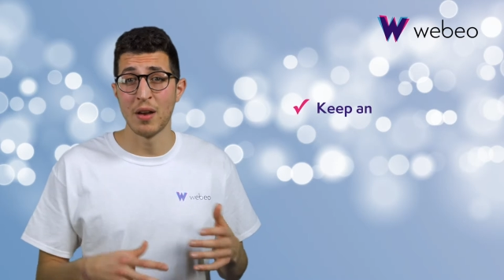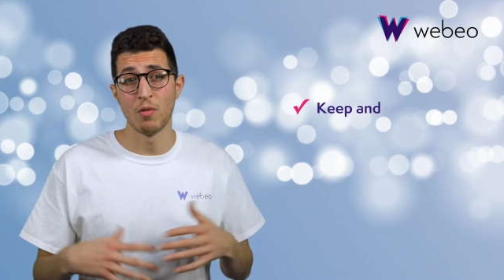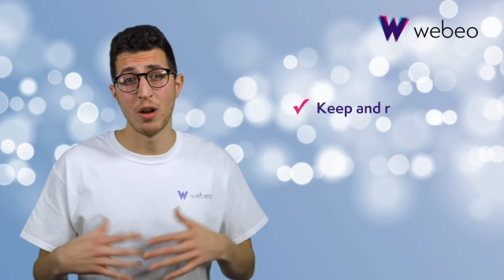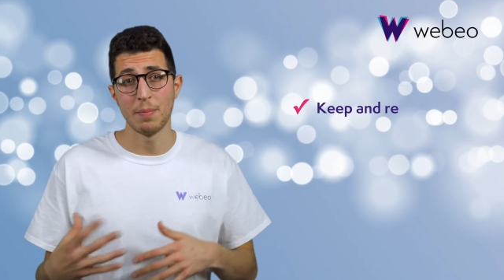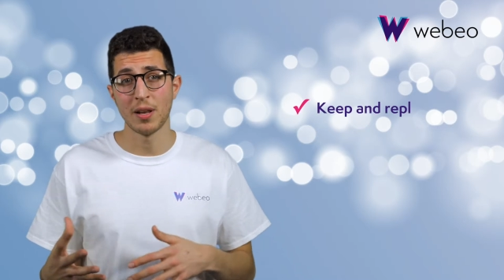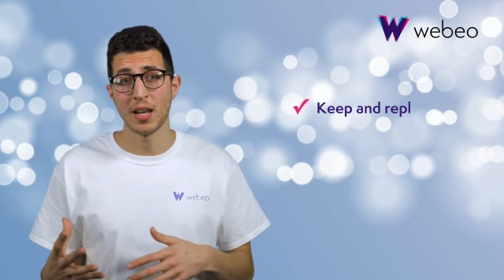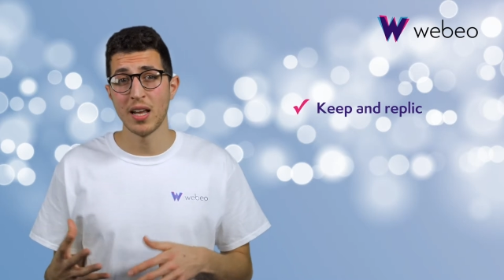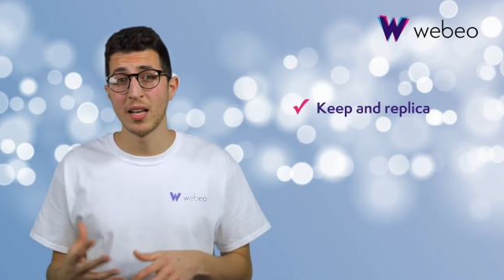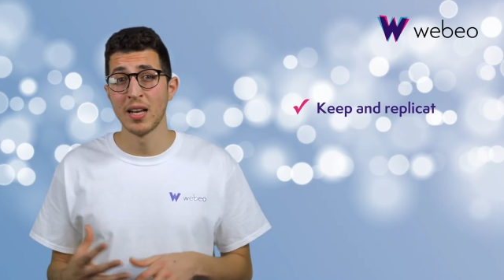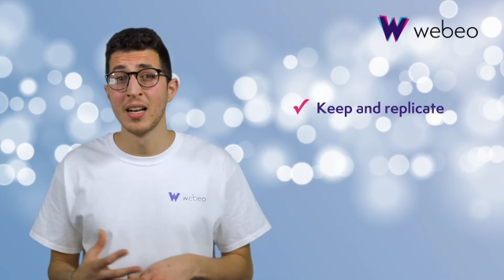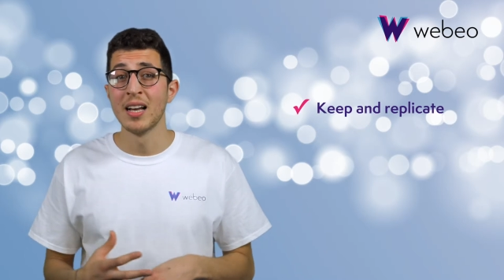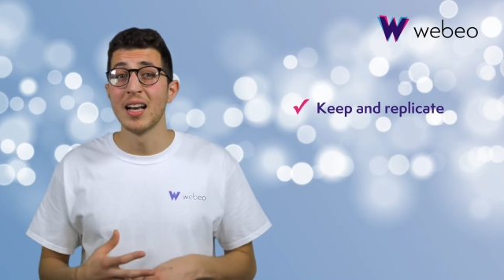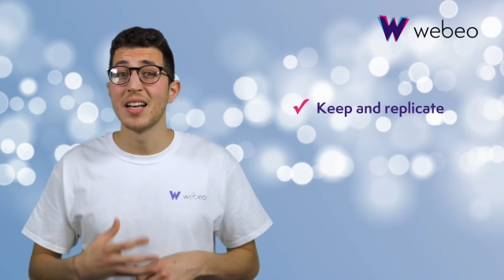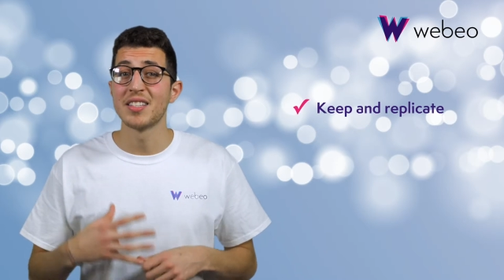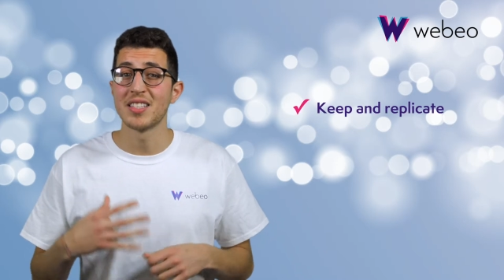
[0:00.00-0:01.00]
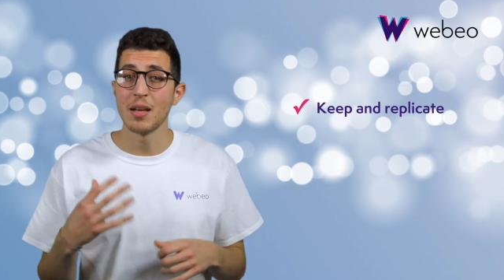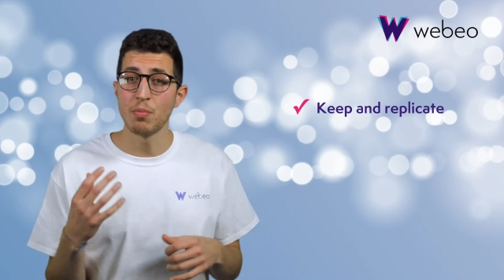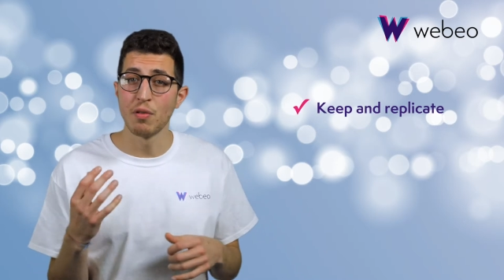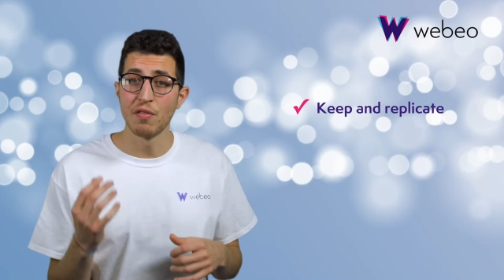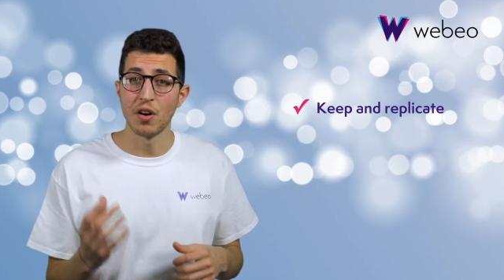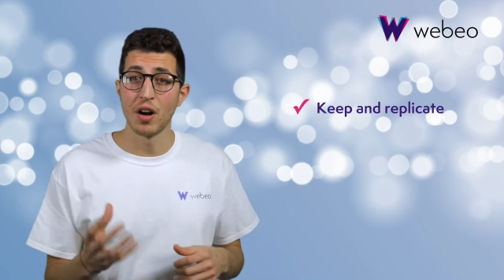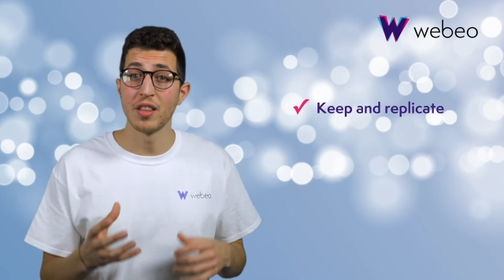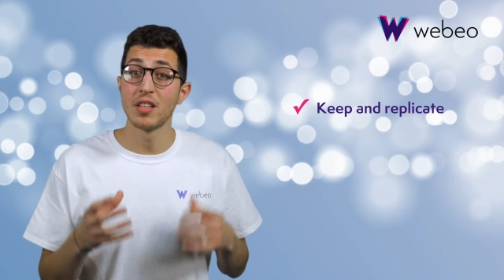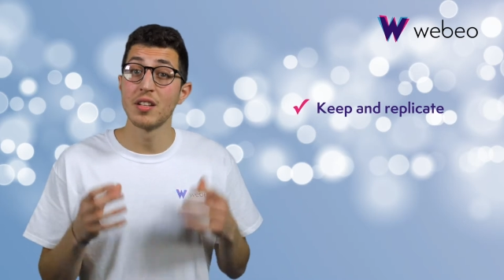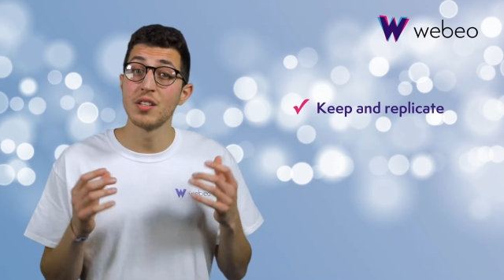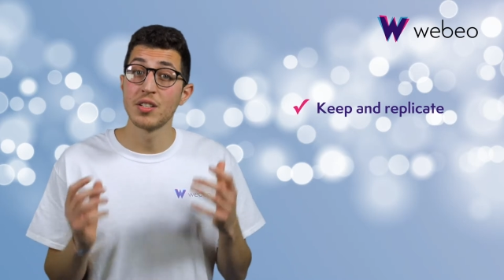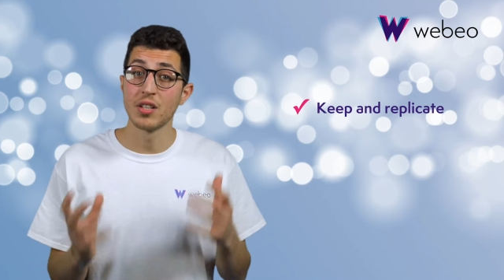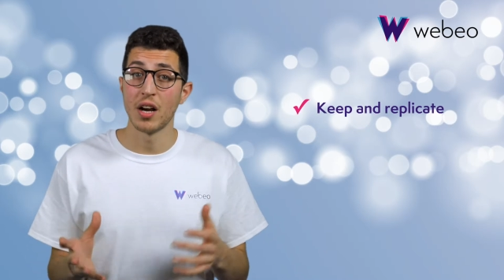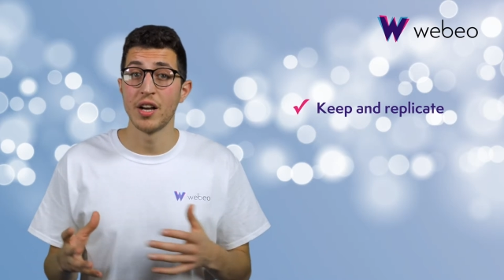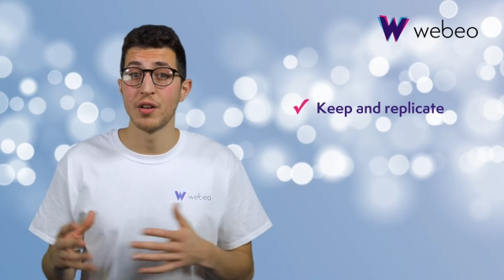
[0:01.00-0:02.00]
and replicate as they provide the
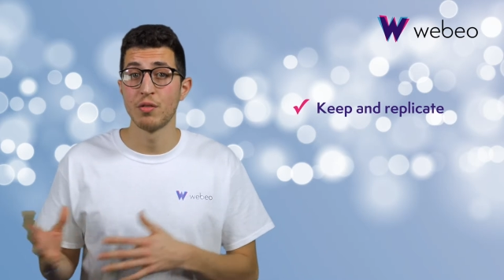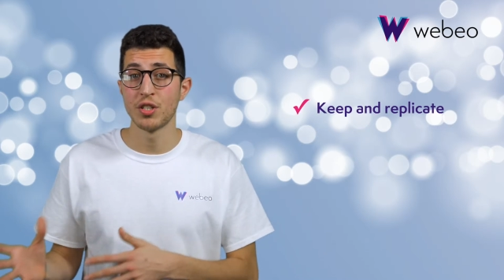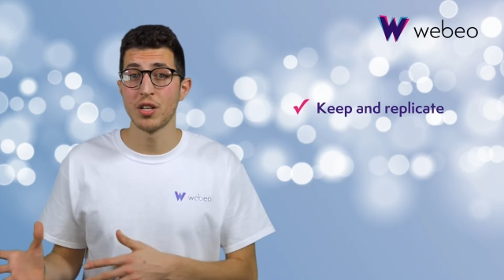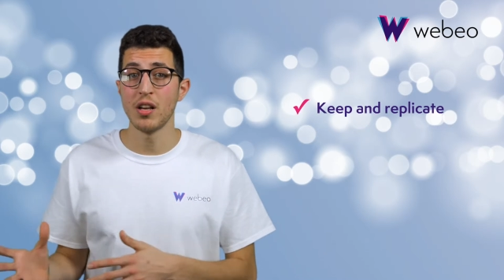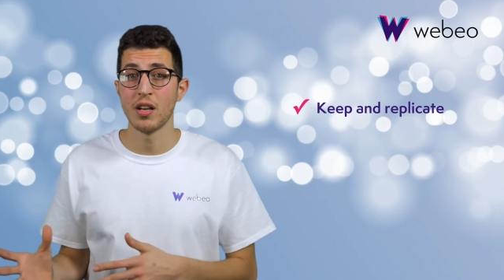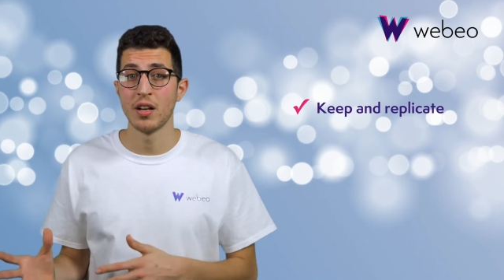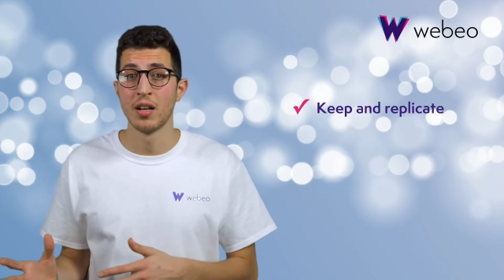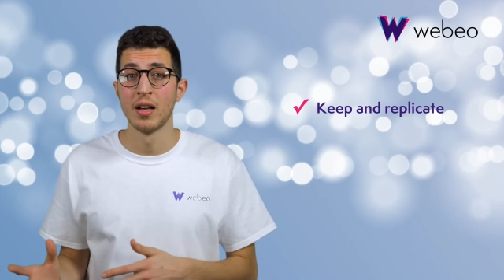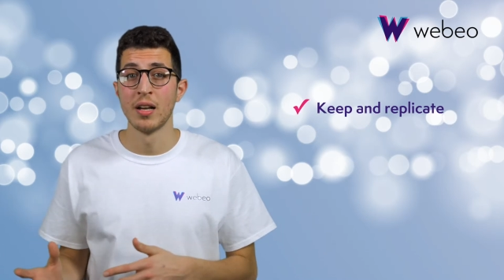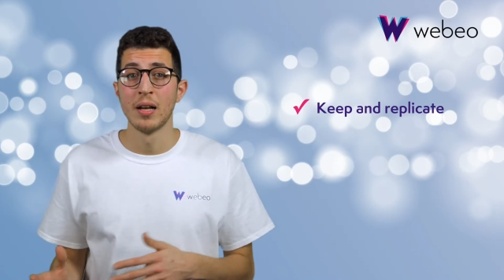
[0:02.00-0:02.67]
desired return,